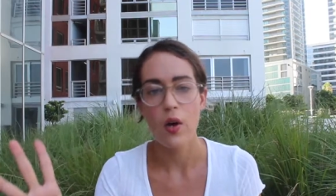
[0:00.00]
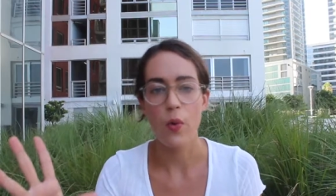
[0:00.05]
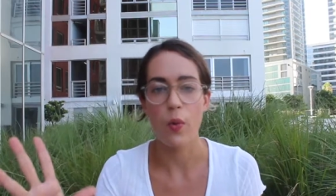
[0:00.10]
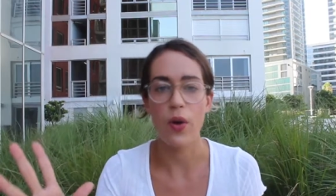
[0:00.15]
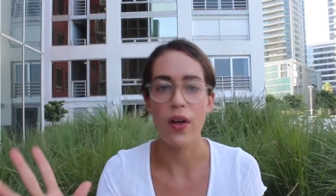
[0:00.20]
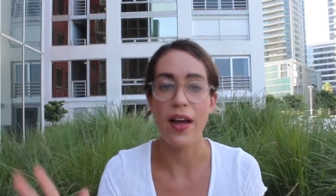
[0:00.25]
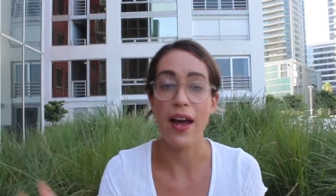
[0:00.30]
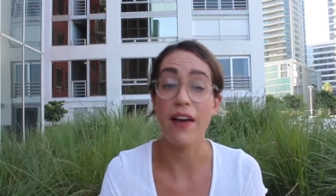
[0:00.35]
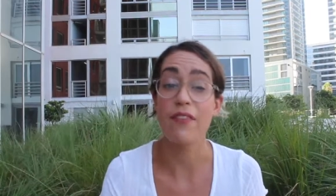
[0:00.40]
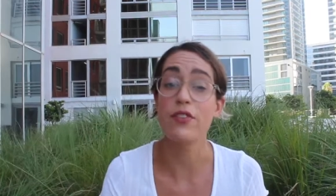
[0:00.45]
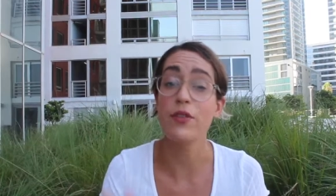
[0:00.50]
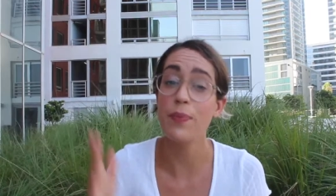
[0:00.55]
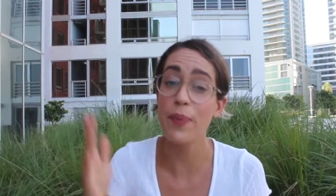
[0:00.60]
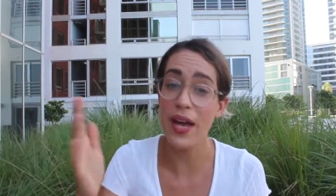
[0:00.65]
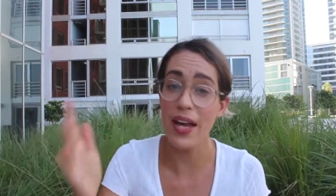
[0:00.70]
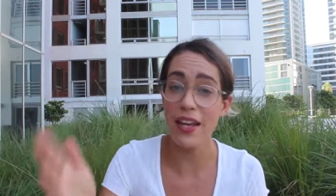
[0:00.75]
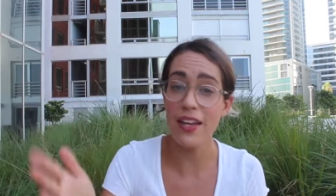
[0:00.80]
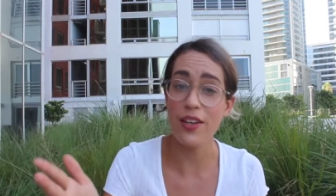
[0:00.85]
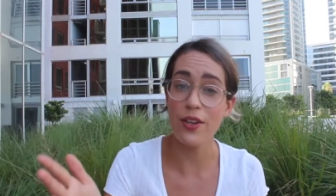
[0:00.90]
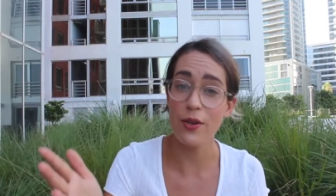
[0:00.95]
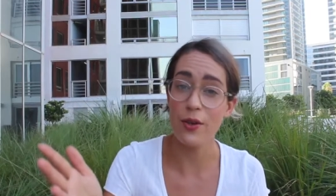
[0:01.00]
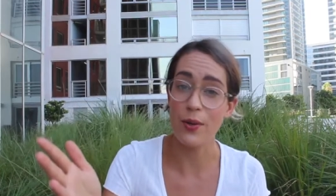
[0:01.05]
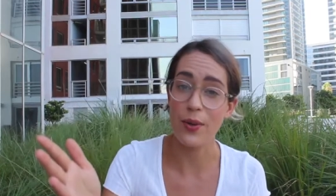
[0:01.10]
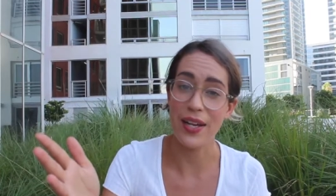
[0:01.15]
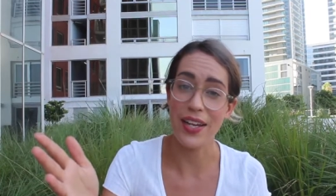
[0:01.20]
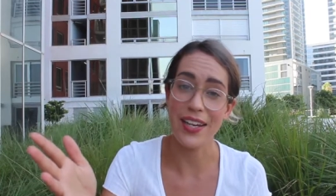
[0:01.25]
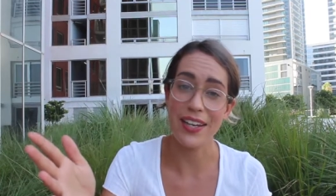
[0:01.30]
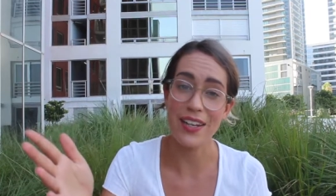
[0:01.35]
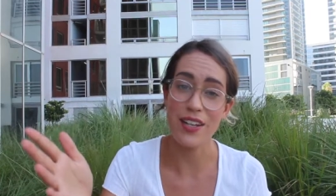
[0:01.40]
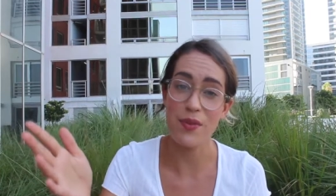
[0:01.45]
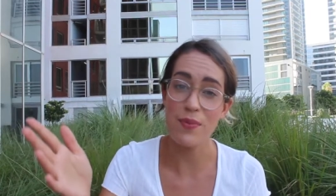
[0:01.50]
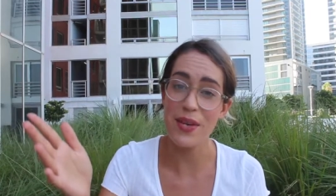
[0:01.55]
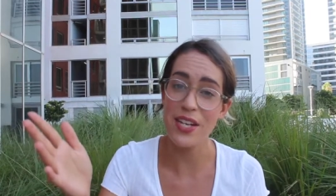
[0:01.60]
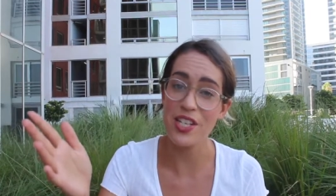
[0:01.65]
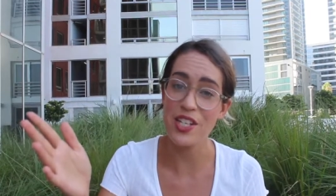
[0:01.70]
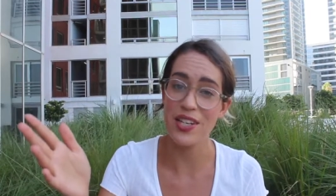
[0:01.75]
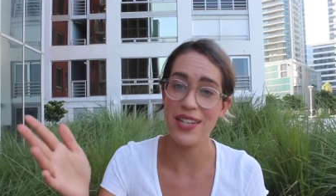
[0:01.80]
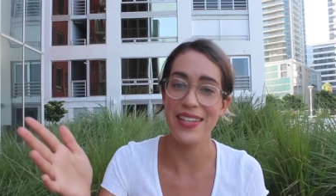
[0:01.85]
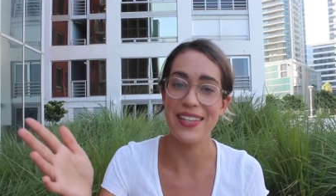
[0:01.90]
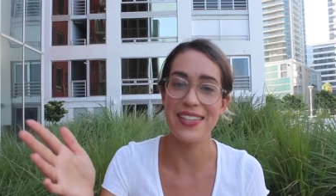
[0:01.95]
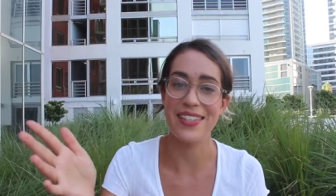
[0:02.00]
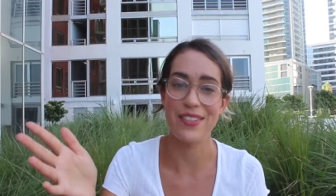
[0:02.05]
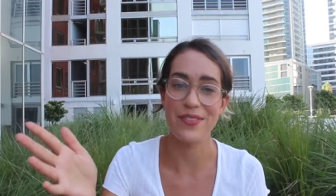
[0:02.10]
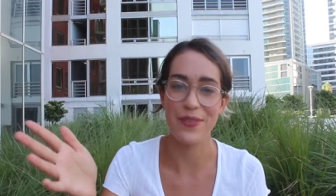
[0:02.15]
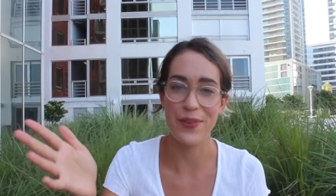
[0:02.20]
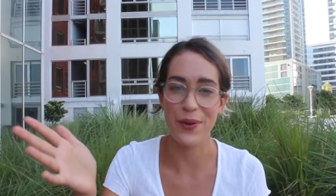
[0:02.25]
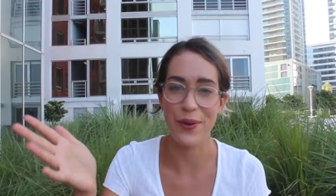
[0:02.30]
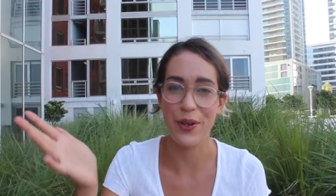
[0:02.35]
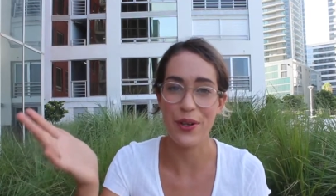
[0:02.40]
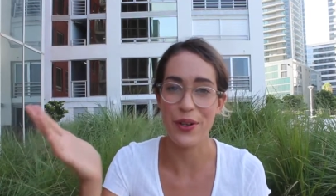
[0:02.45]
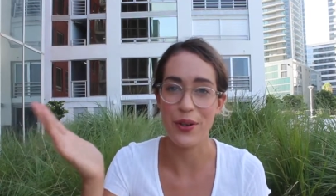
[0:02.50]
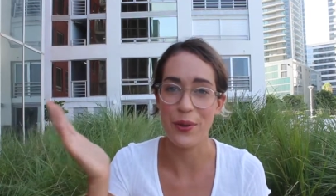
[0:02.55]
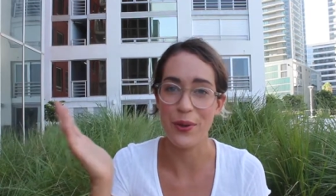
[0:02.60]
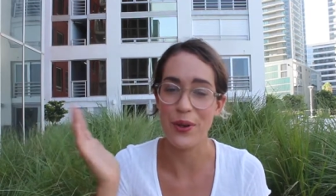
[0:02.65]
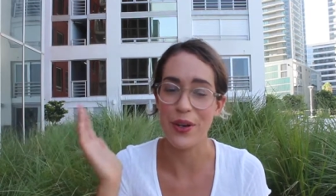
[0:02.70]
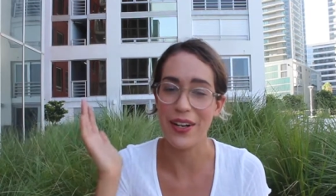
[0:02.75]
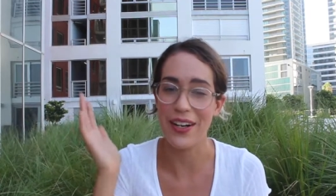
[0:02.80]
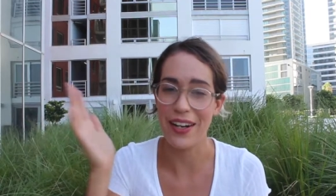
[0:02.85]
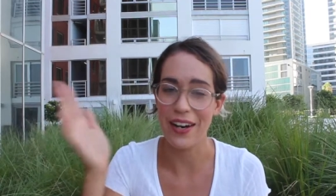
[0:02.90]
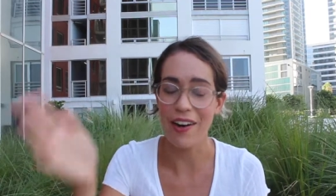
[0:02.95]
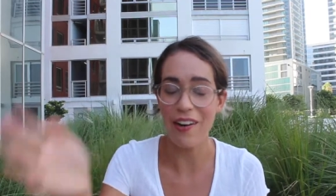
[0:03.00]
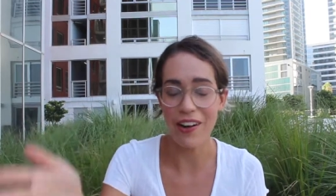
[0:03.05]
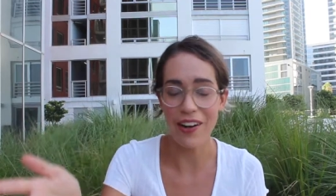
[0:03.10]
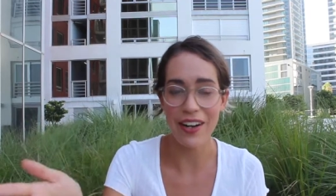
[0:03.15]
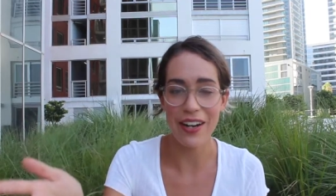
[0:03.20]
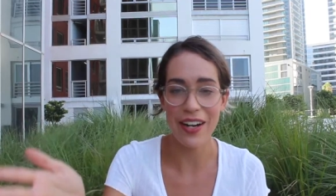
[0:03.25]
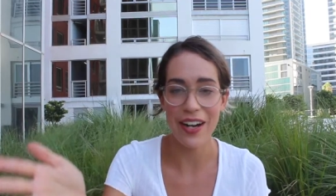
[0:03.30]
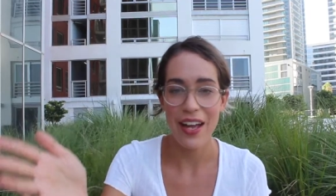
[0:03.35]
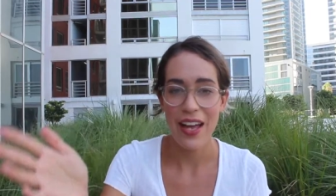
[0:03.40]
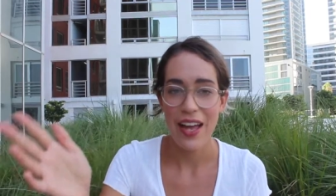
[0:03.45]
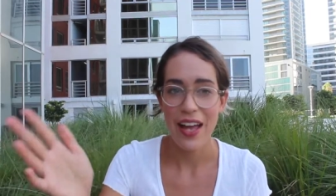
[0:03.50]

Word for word: will have to pay you in commissions for your art.